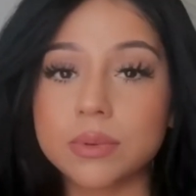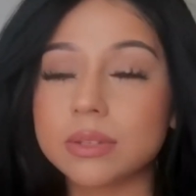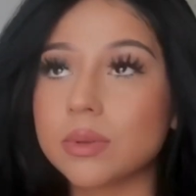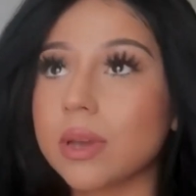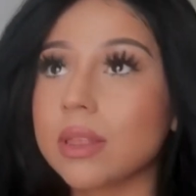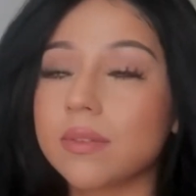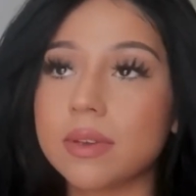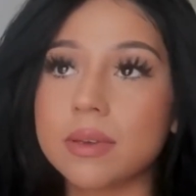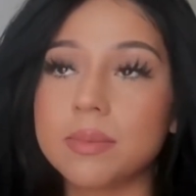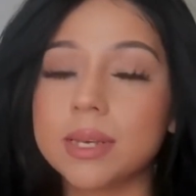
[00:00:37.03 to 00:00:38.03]
That's why I love
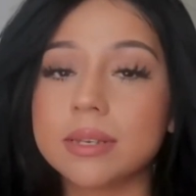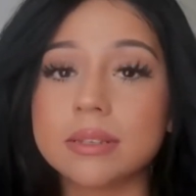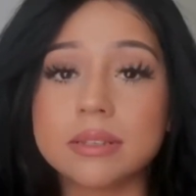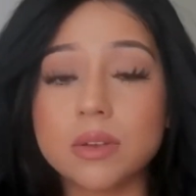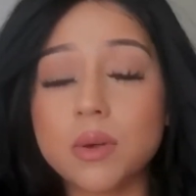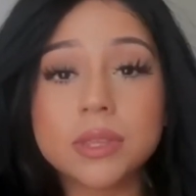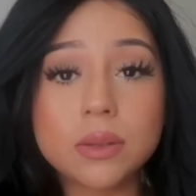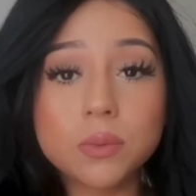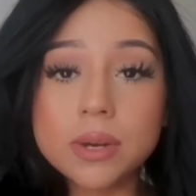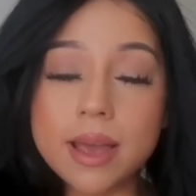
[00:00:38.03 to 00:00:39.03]
it, because it's all
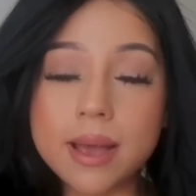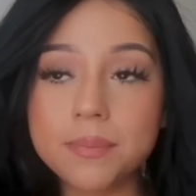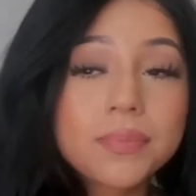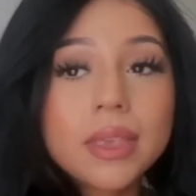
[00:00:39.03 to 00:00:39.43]
within one app.